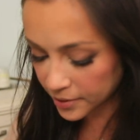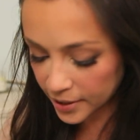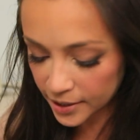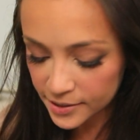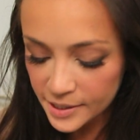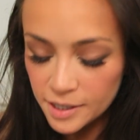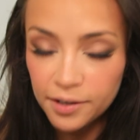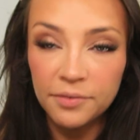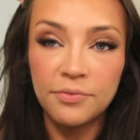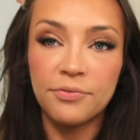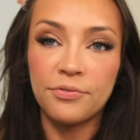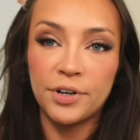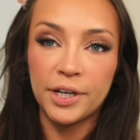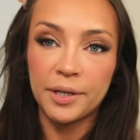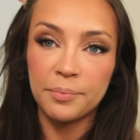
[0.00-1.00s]
this and it
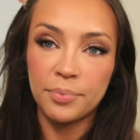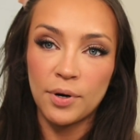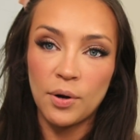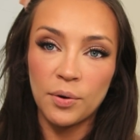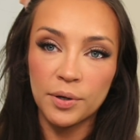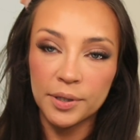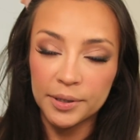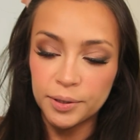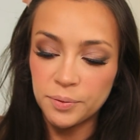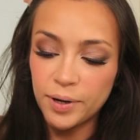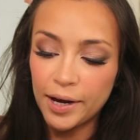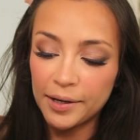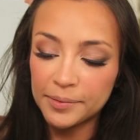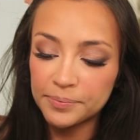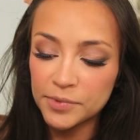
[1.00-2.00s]
freaking broke.
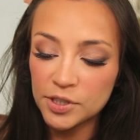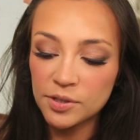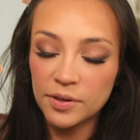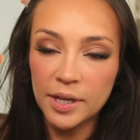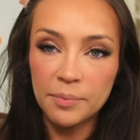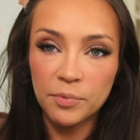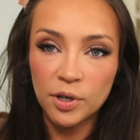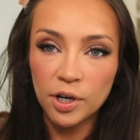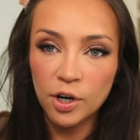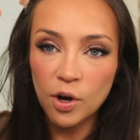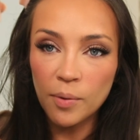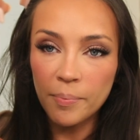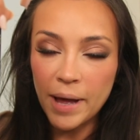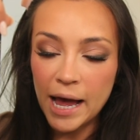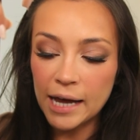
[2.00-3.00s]
Okay, so then we're going to
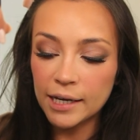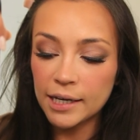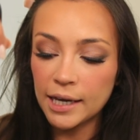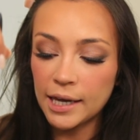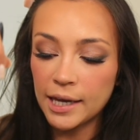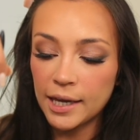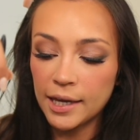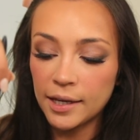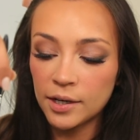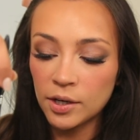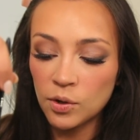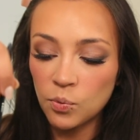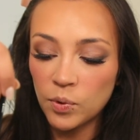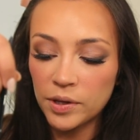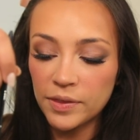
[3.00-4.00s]
go back
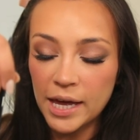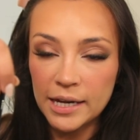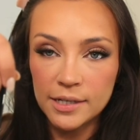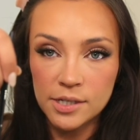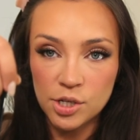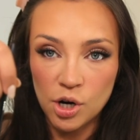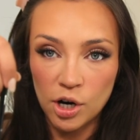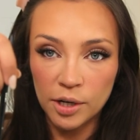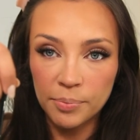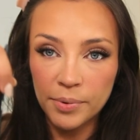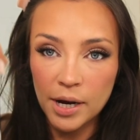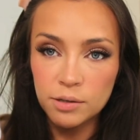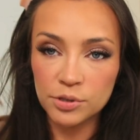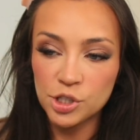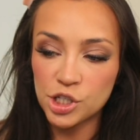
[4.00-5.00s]
in with that dark
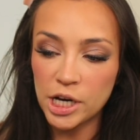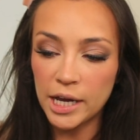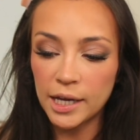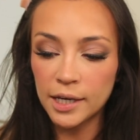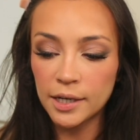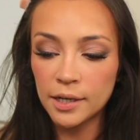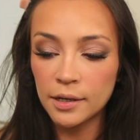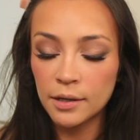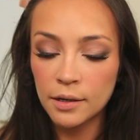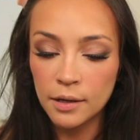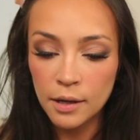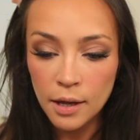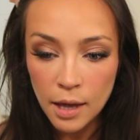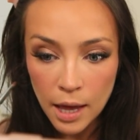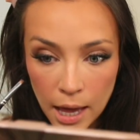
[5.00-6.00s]
brown shade.
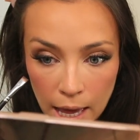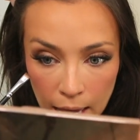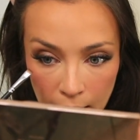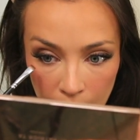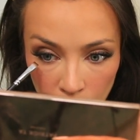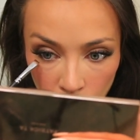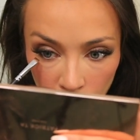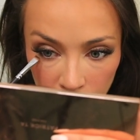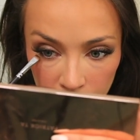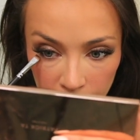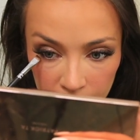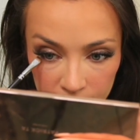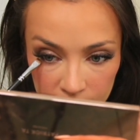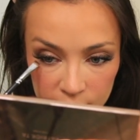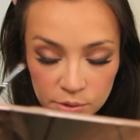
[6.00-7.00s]
And we're going to
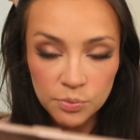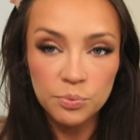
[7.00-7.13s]
put this